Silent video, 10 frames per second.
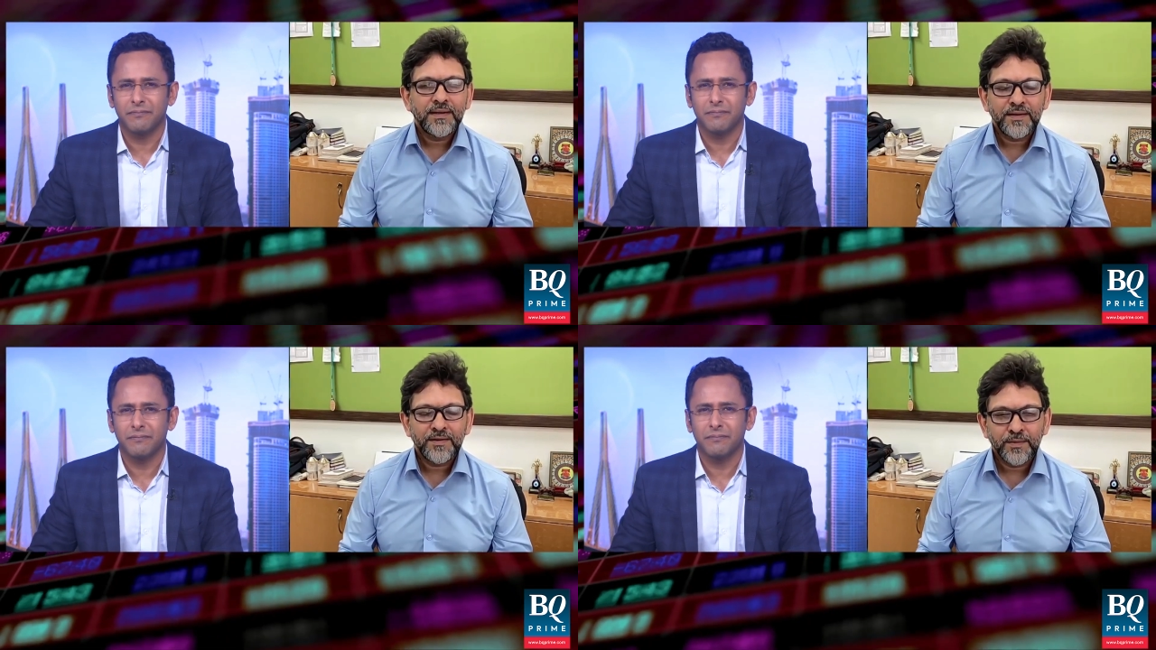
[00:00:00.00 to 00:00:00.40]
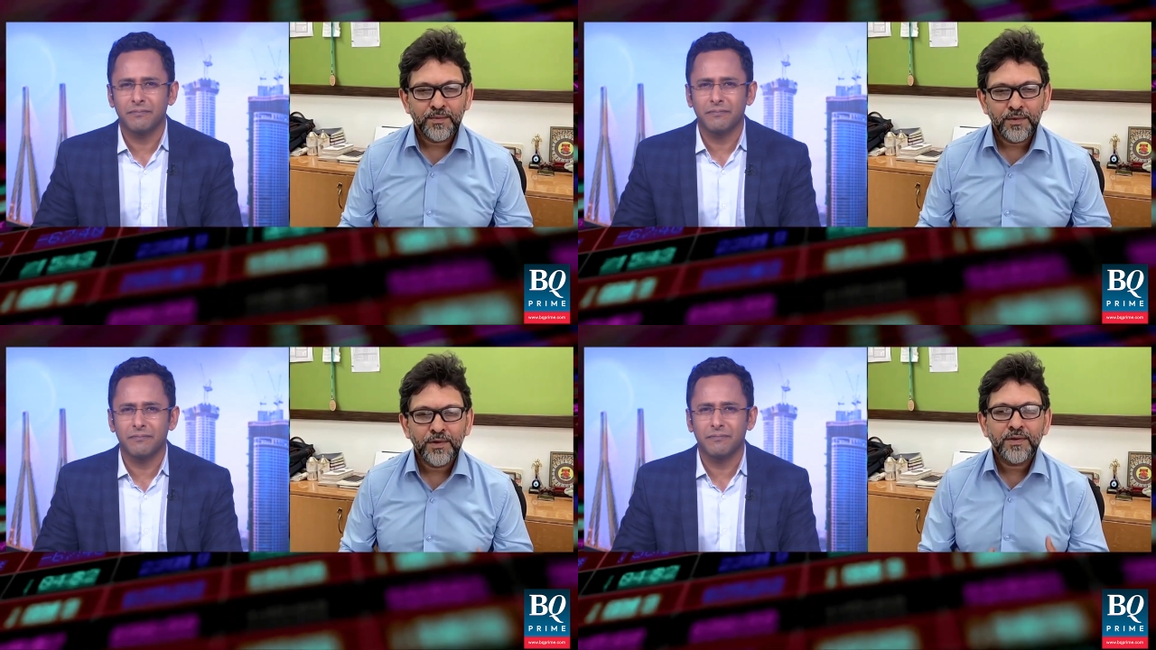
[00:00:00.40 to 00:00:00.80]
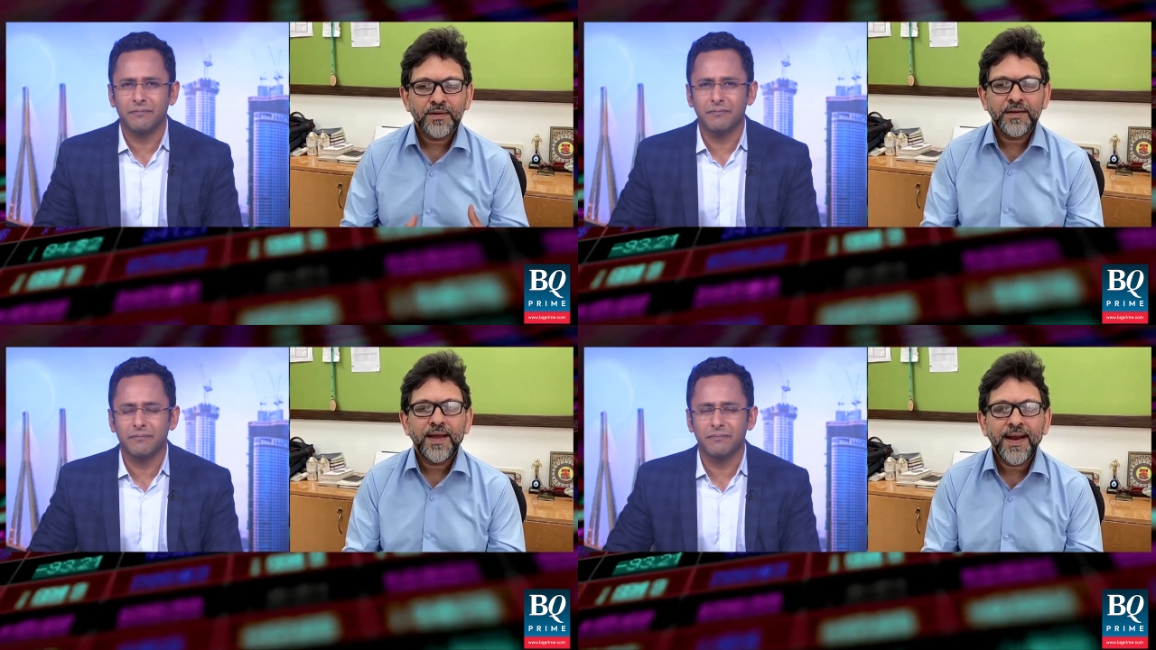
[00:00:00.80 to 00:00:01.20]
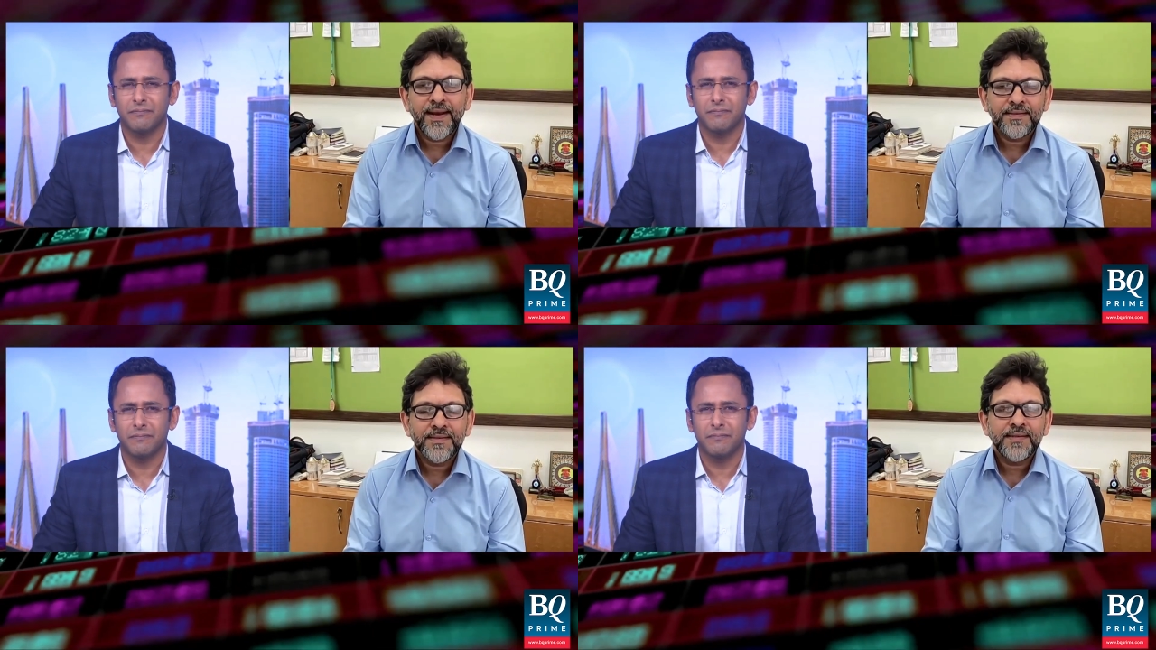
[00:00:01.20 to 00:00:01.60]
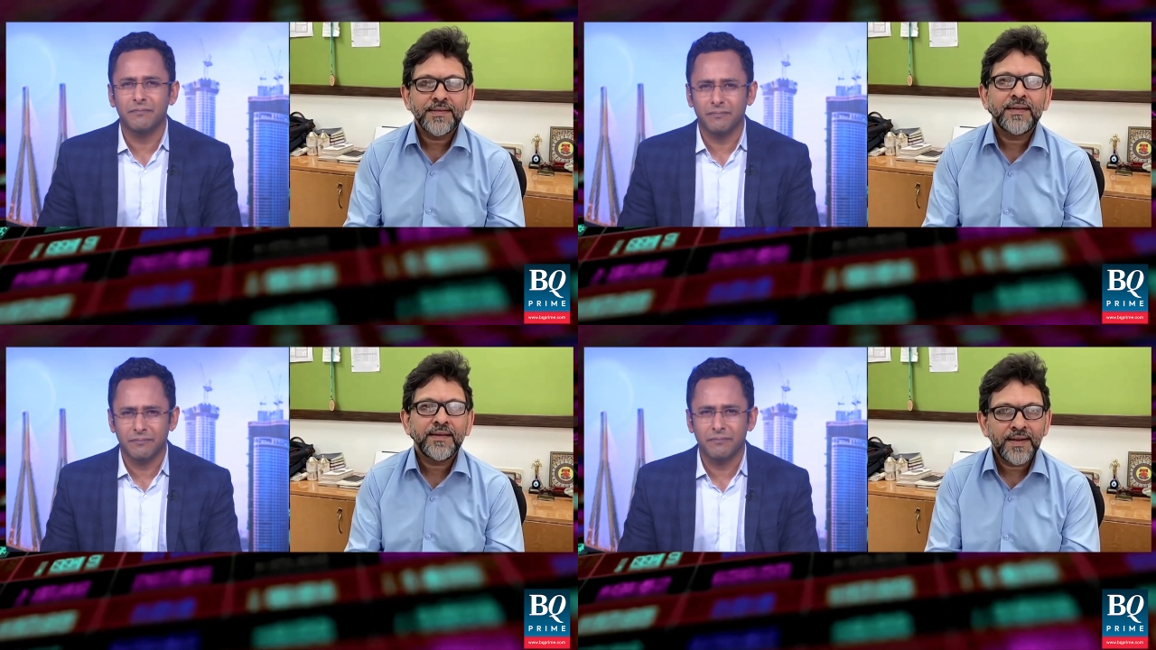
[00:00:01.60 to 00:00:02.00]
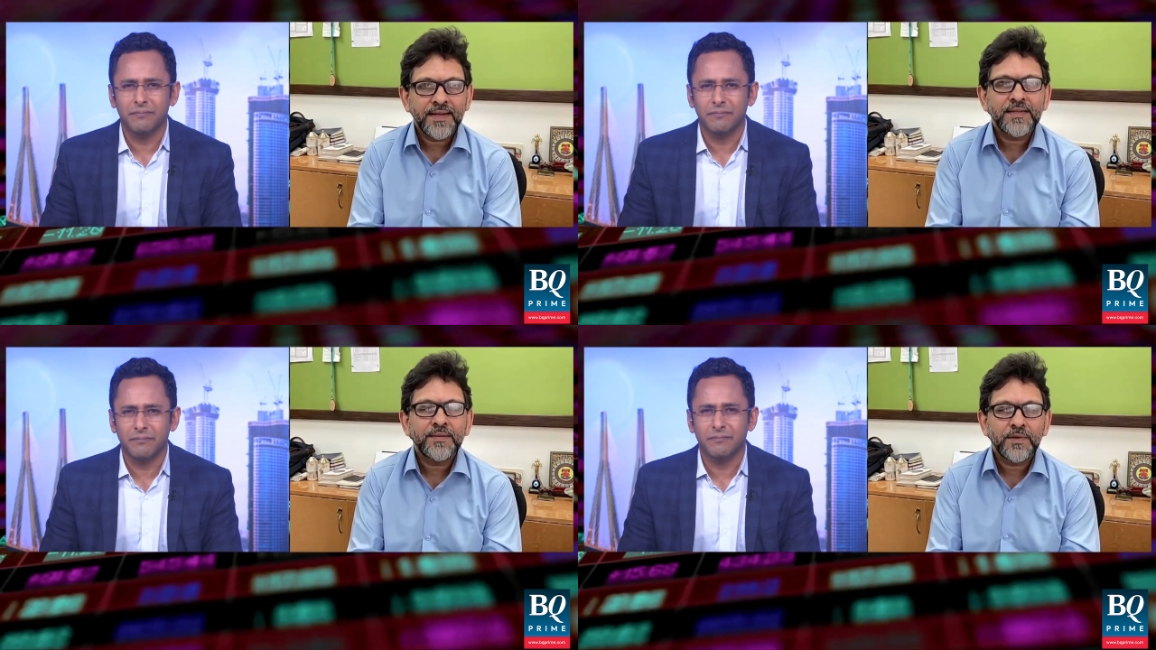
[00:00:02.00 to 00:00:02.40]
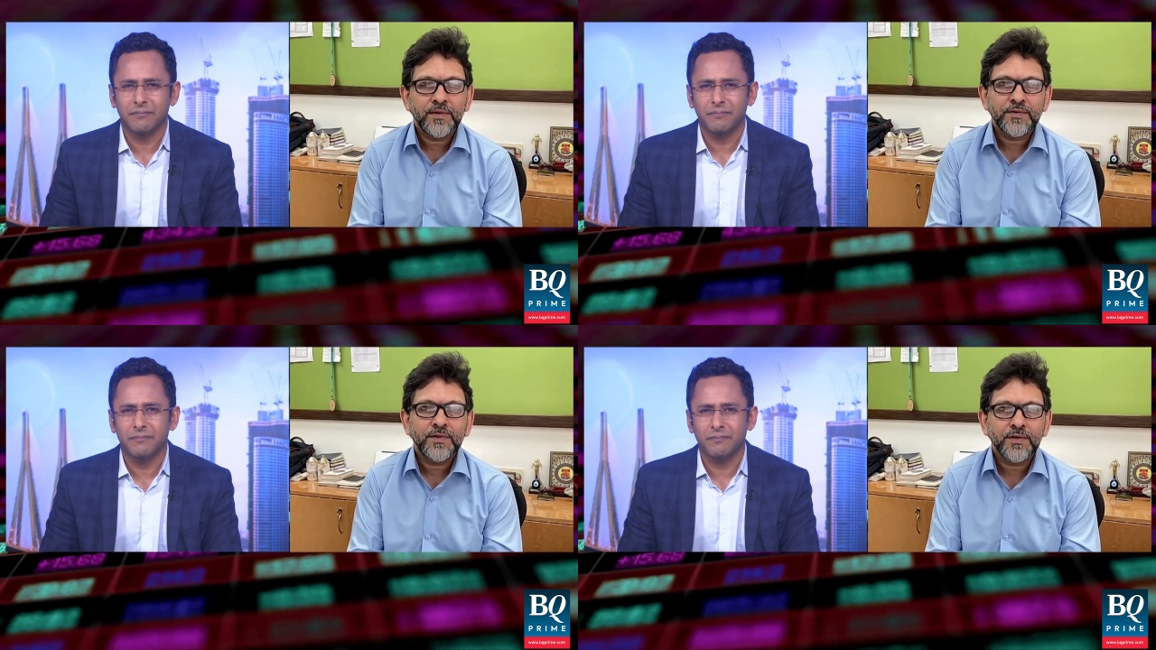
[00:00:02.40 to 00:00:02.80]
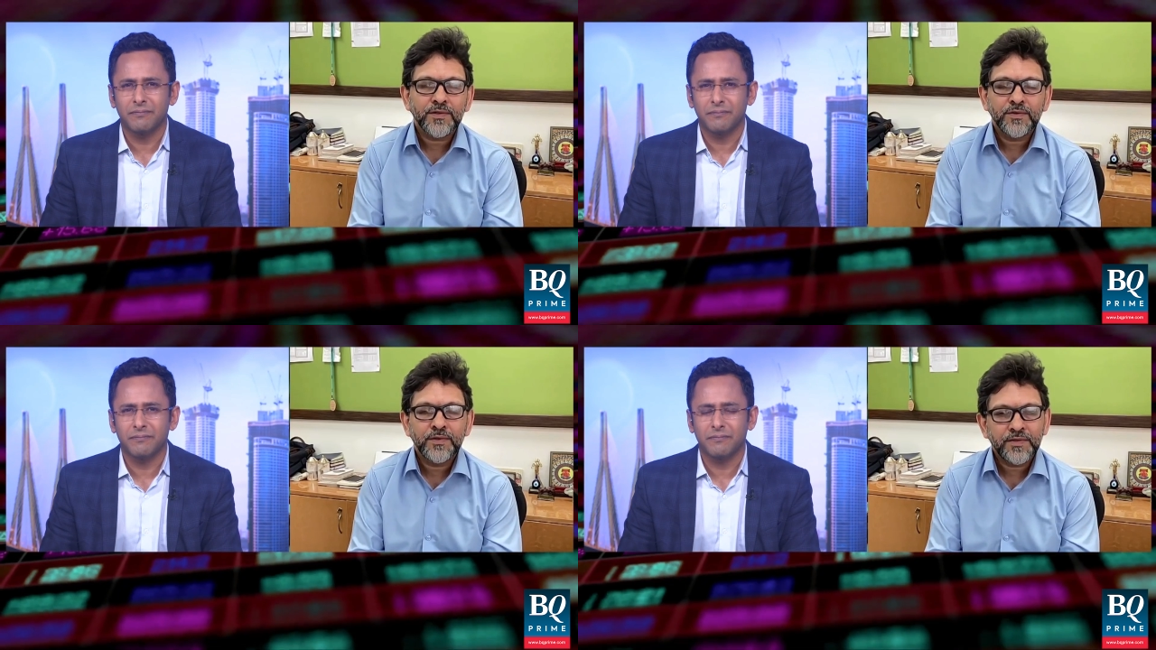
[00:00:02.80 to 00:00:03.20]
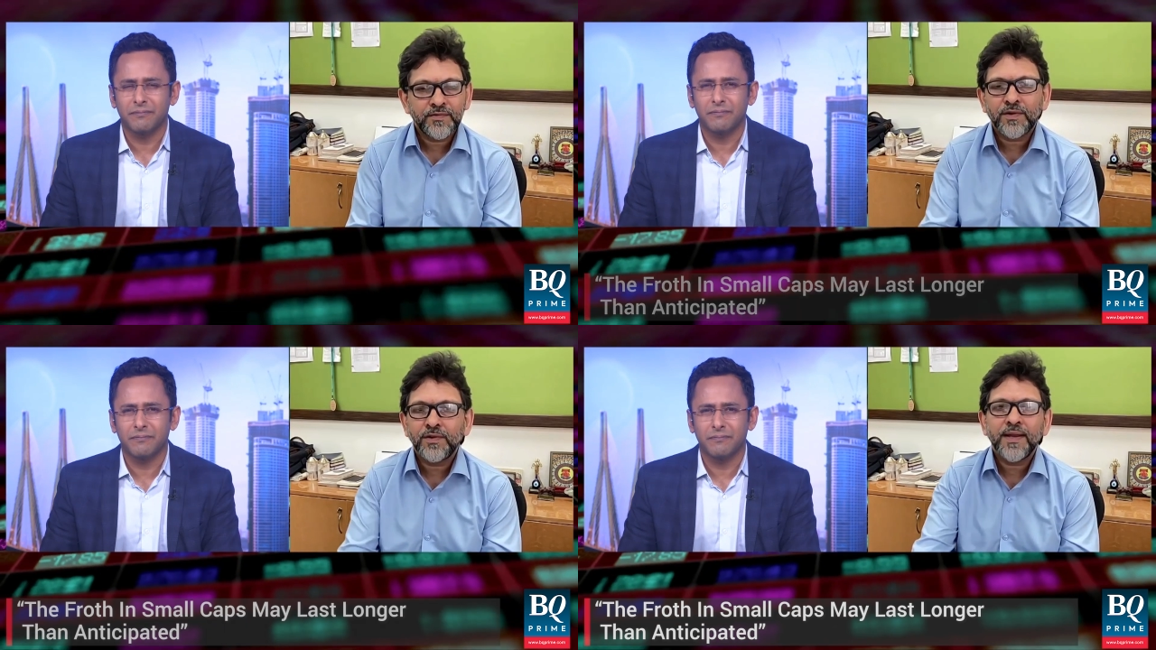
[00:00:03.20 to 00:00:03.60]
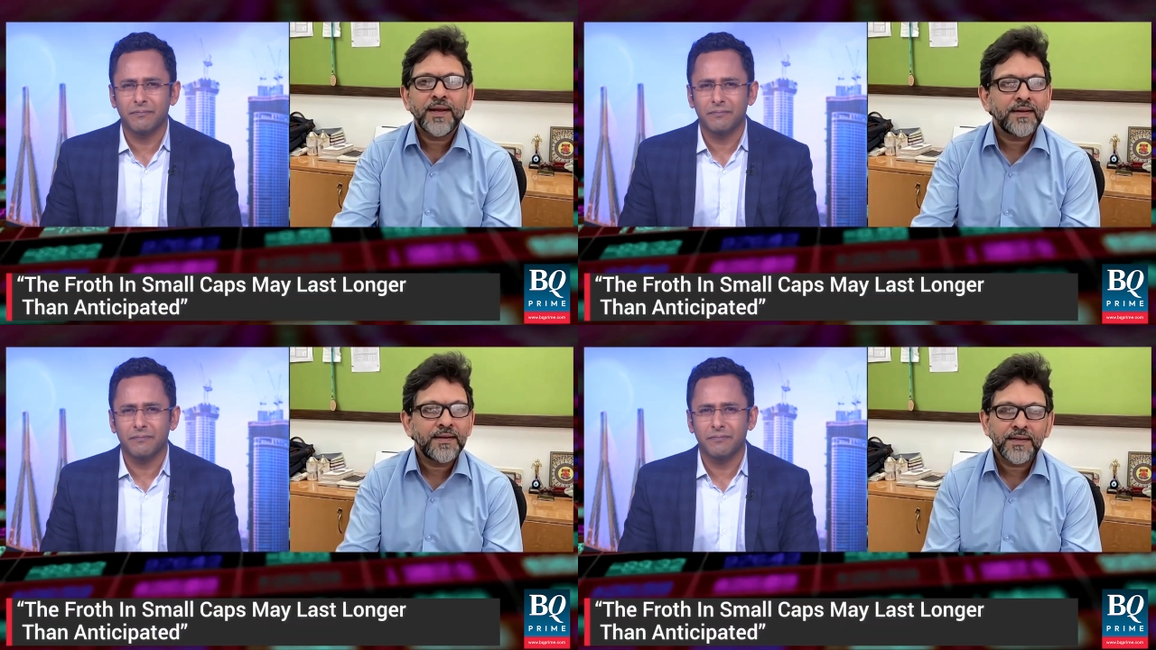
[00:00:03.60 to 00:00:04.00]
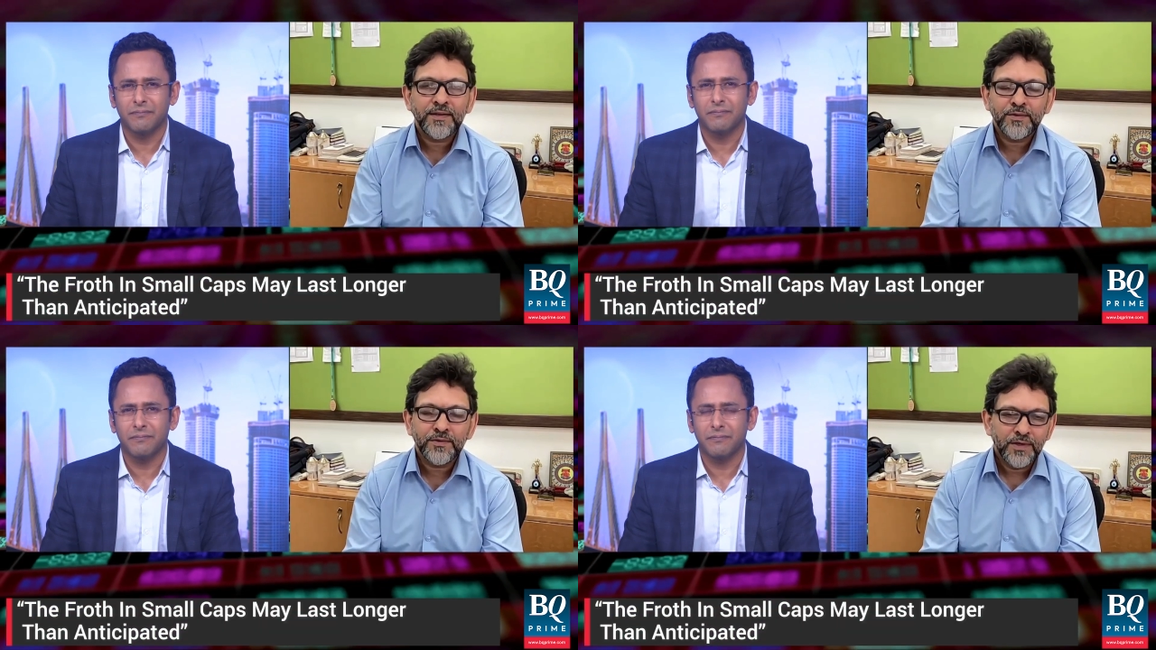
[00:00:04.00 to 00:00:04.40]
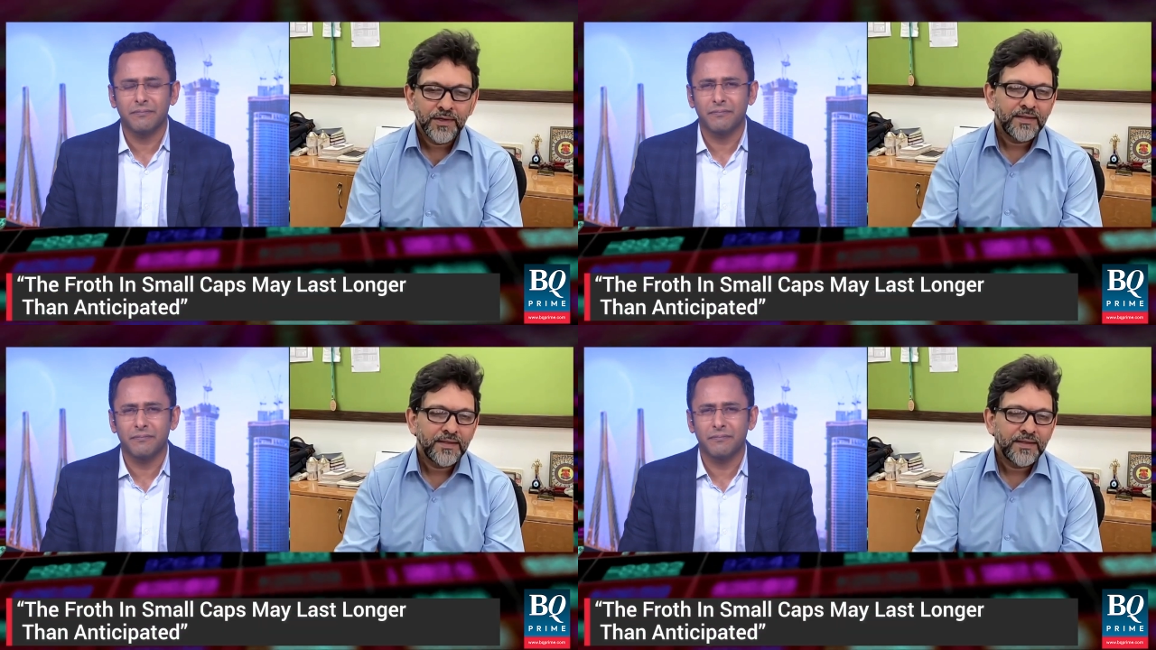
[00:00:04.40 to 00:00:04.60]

Speaker 1: more hands chasing less number of stocks. So this fraud can continue.